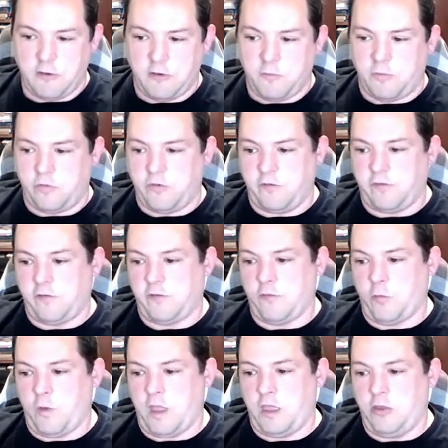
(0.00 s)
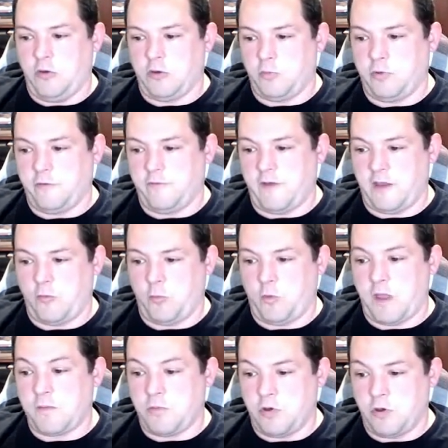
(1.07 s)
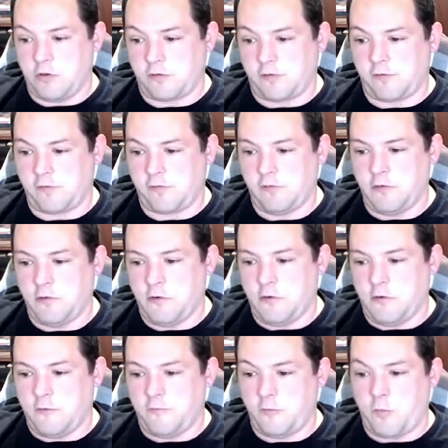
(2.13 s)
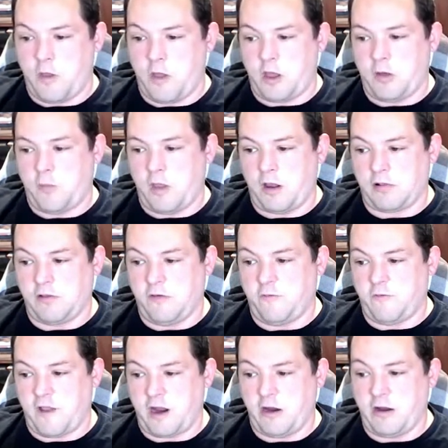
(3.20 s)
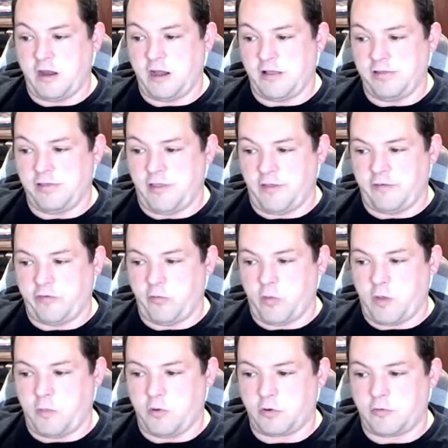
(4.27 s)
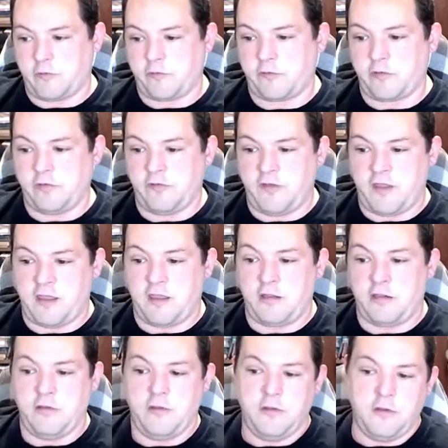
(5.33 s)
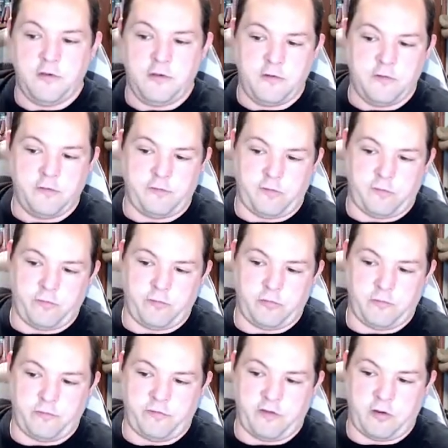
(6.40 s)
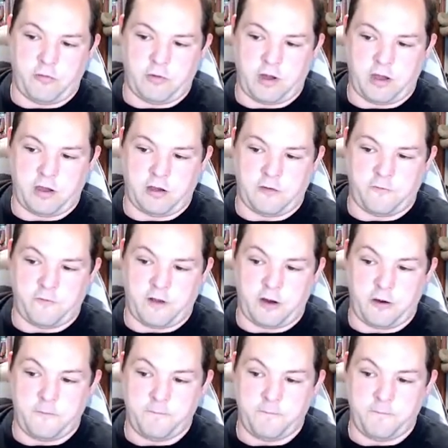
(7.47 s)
But this is a way you can prevent webhooks from automatically firing unless the webhooks contain some sort of secret identifier.